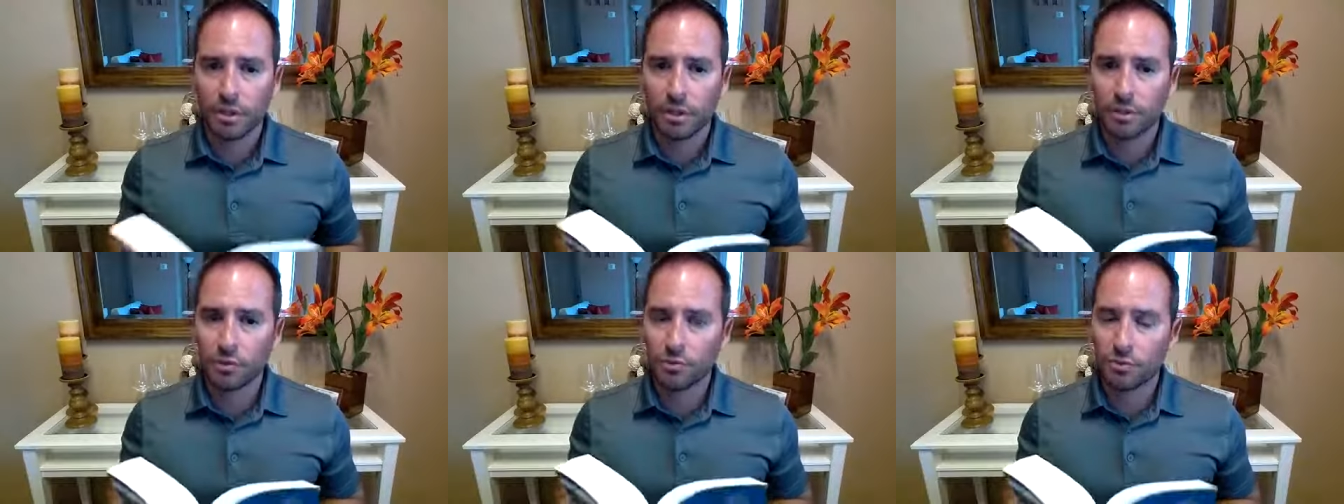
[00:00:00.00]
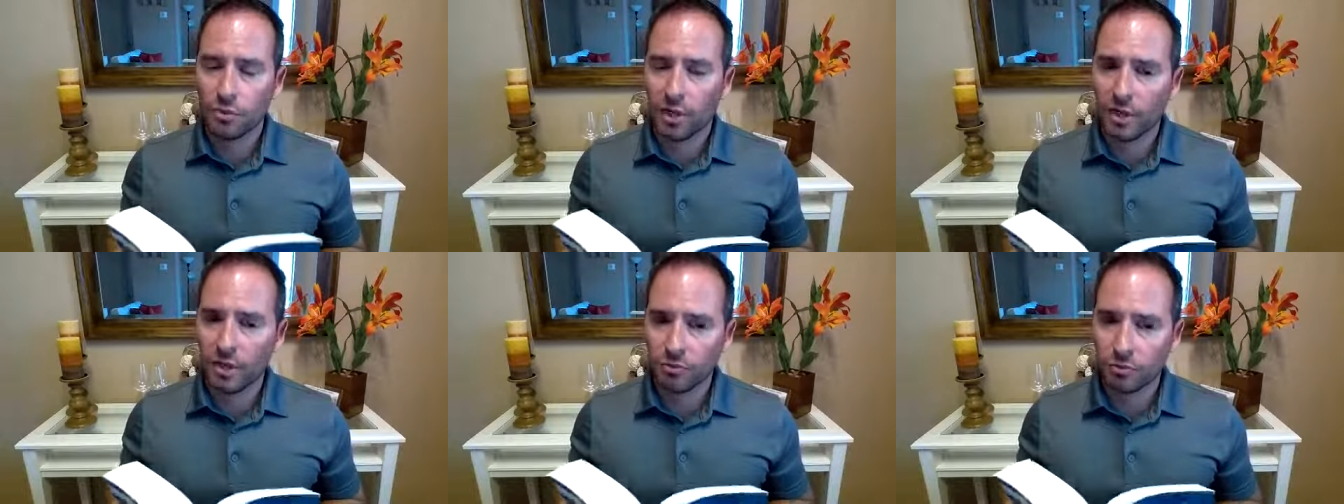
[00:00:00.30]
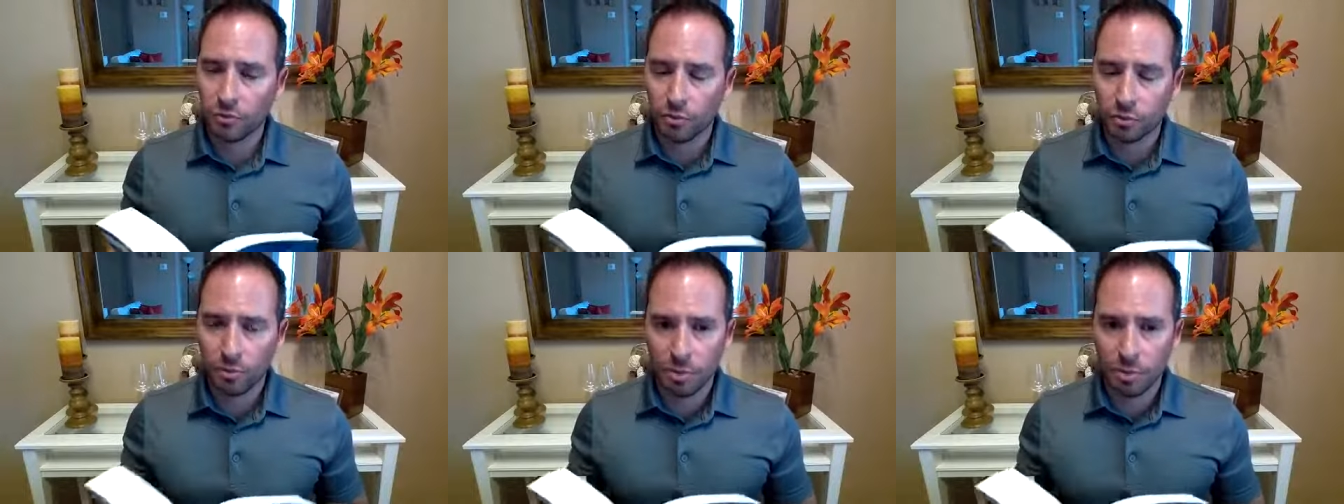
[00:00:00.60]
He was writing
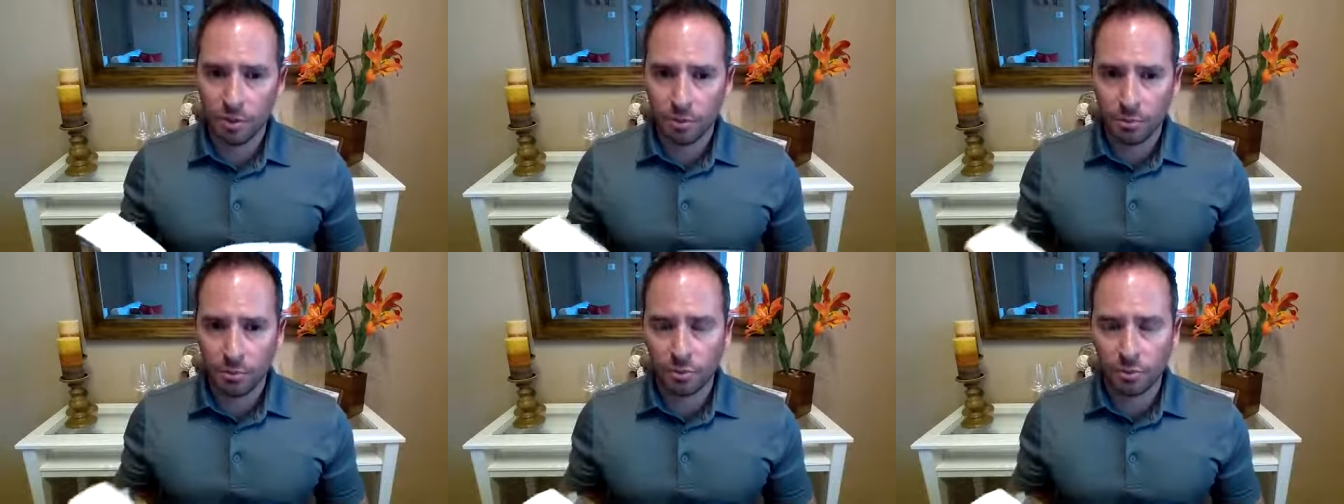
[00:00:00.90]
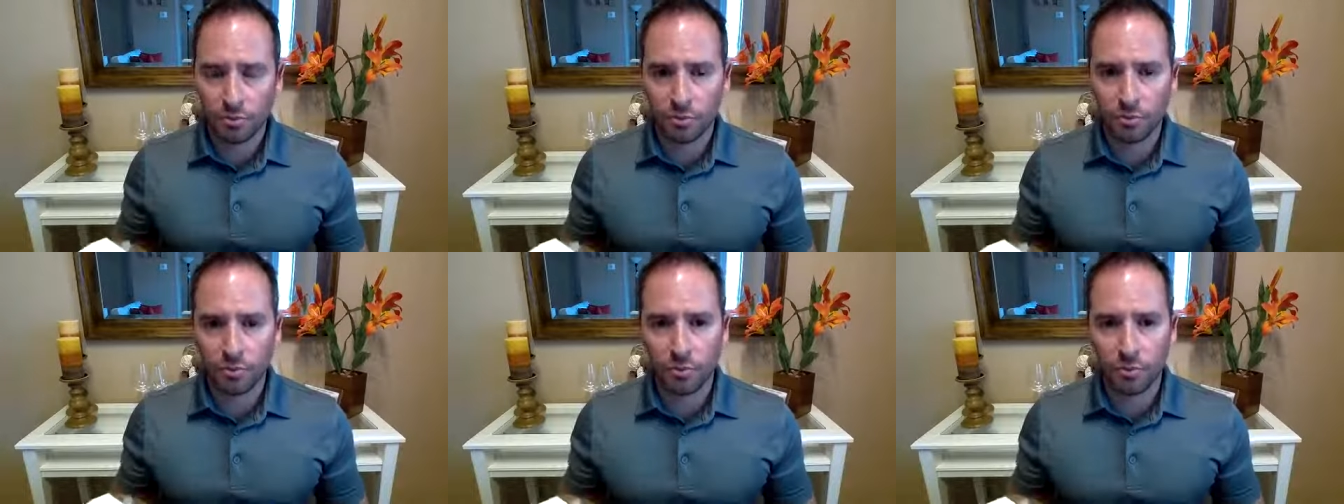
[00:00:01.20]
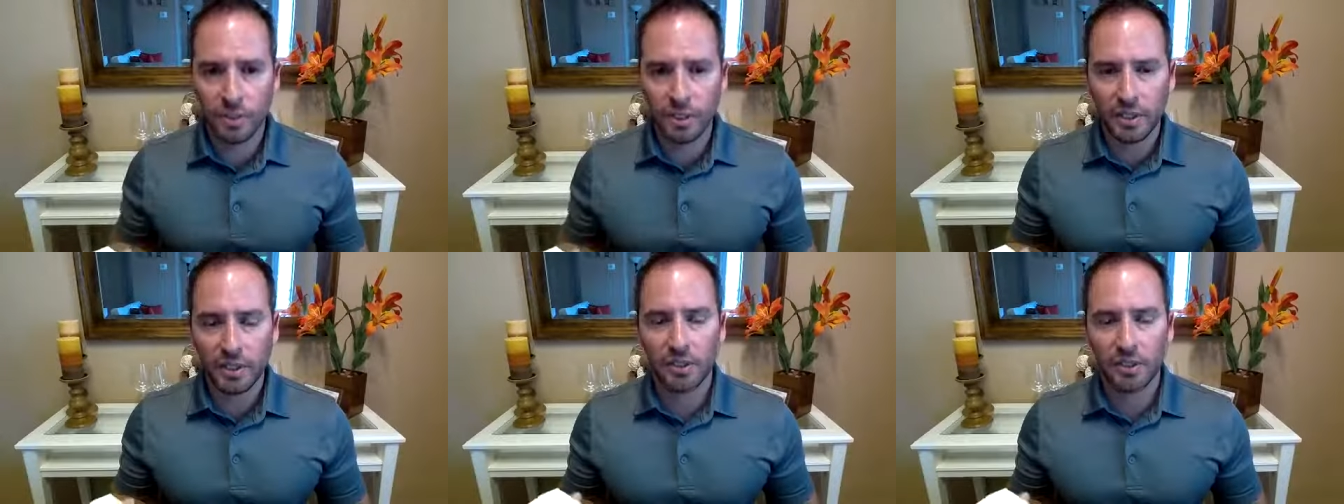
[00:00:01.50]
for people to
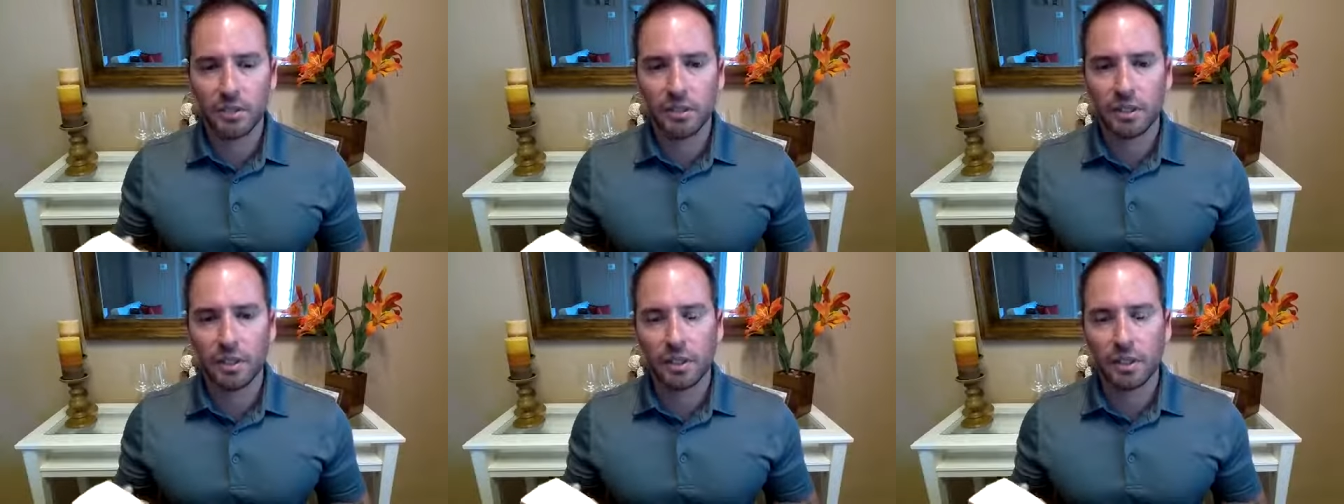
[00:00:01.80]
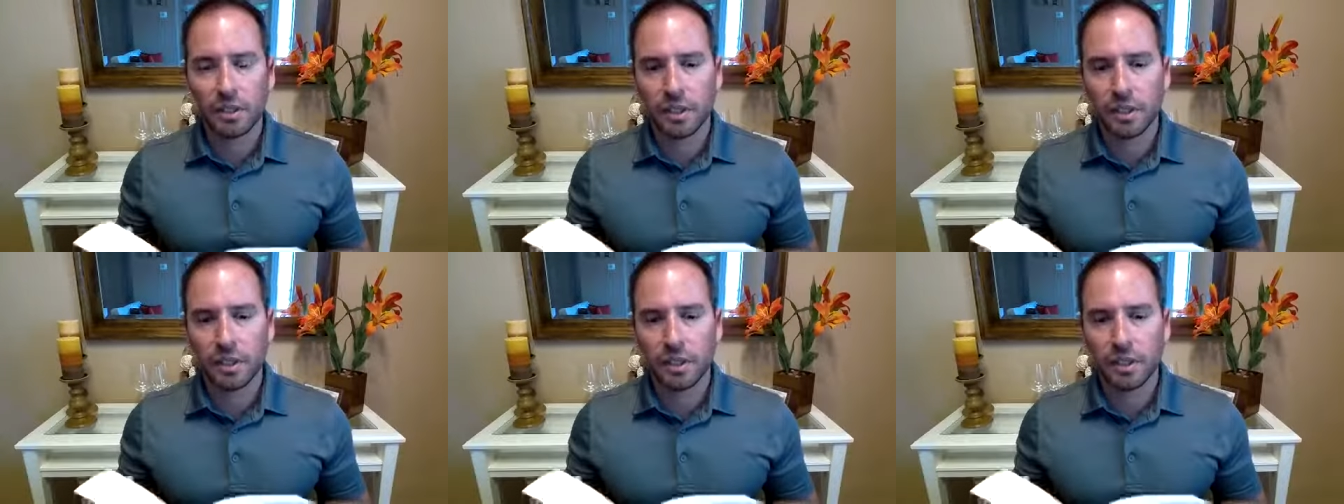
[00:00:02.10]
read it,